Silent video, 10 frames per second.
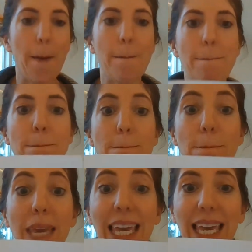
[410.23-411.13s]

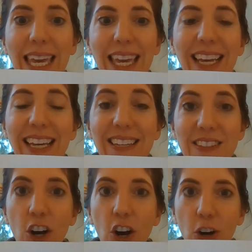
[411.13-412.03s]
Me is
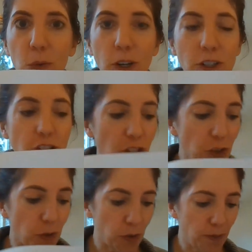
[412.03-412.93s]
a heart word
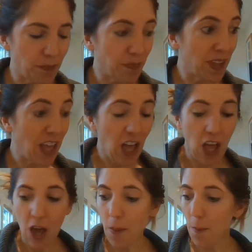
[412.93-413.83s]
too.
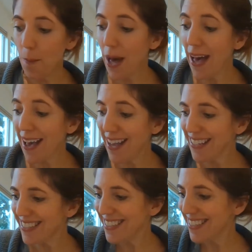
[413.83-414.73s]

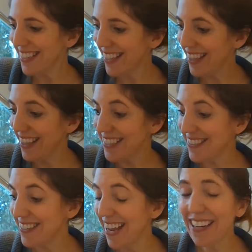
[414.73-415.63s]
But
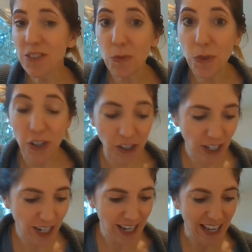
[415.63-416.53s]
this next word
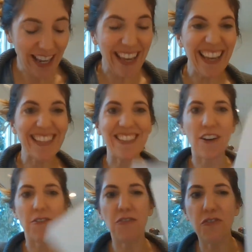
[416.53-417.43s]
is
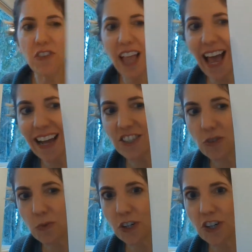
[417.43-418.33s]
a
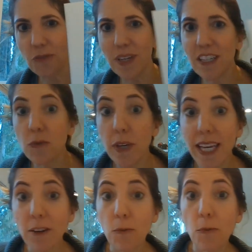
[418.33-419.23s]
flash word because we
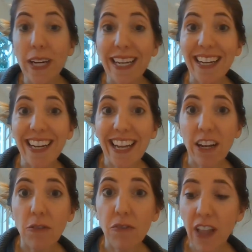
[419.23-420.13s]
can read it in
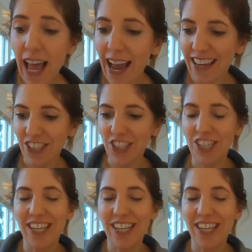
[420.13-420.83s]
a flash.